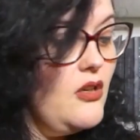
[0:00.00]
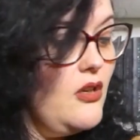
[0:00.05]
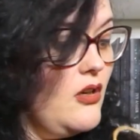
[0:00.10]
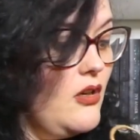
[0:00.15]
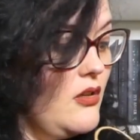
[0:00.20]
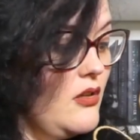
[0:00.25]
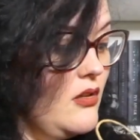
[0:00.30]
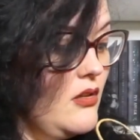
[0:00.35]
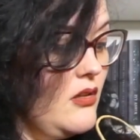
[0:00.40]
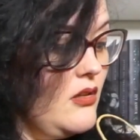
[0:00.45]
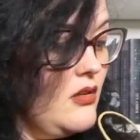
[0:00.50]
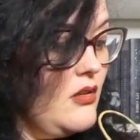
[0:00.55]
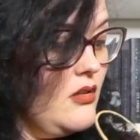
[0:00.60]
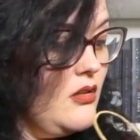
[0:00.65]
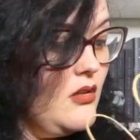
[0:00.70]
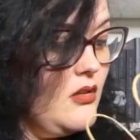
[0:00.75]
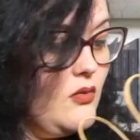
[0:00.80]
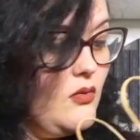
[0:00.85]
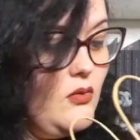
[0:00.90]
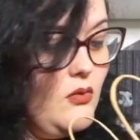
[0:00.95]
on.
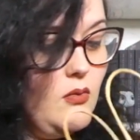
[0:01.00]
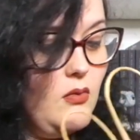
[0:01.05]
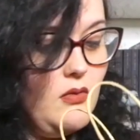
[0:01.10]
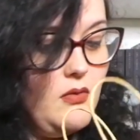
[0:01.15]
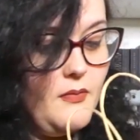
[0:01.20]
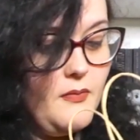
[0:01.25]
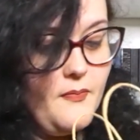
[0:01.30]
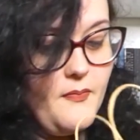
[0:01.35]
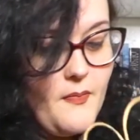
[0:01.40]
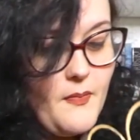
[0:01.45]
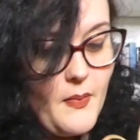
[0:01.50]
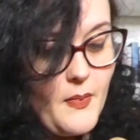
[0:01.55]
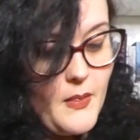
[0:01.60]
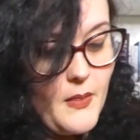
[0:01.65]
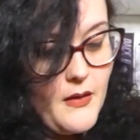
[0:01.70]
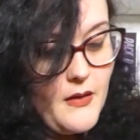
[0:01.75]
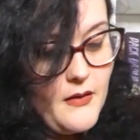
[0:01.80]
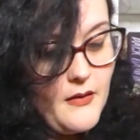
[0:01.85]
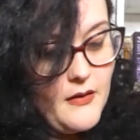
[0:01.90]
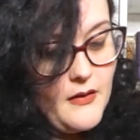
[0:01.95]
Oh,
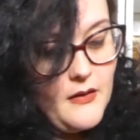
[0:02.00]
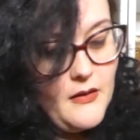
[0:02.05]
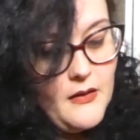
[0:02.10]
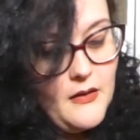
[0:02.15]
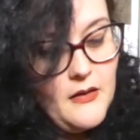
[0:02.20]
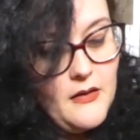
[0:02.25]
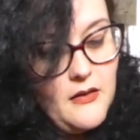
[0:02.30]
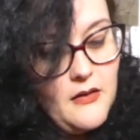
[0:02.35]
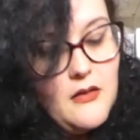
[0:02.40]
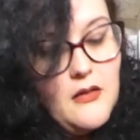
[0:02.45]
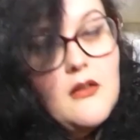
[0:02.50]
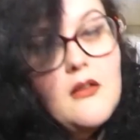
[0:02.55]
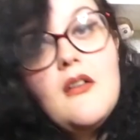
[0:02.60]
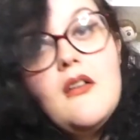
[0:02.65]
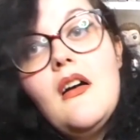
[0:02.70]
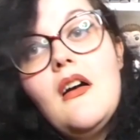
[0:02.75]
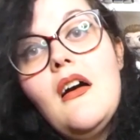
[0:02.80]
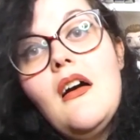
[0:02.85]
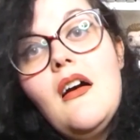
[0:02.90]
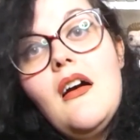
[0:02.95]

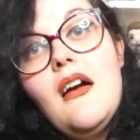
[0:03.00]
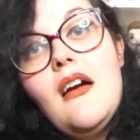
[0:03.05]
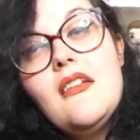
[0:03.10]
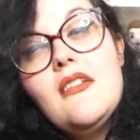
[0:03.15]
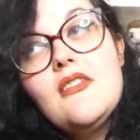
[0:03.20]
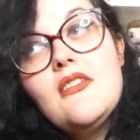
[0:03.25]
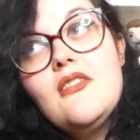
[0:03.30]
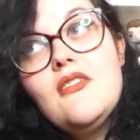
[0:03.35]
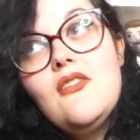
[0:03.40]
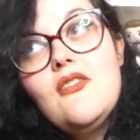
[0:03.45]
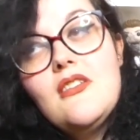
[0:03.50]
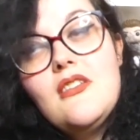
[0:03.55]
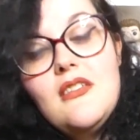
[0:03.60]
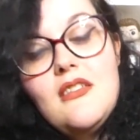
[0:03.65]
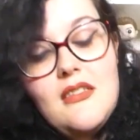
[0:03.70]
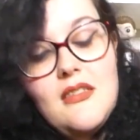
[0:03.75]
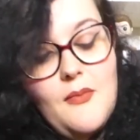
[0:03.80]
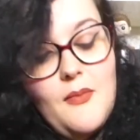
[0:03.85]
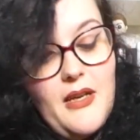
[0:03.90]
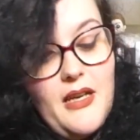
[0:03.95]
I just noticed
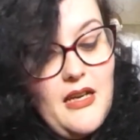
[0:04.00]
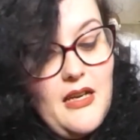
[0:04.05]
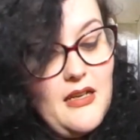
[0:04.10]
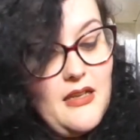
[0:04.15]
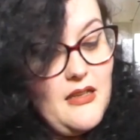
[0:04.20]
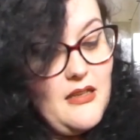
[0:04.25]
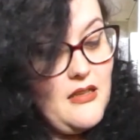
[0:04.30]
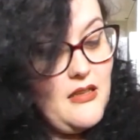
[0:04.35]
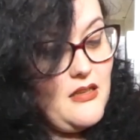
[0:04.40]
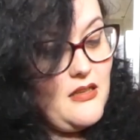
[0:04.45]
in the bag.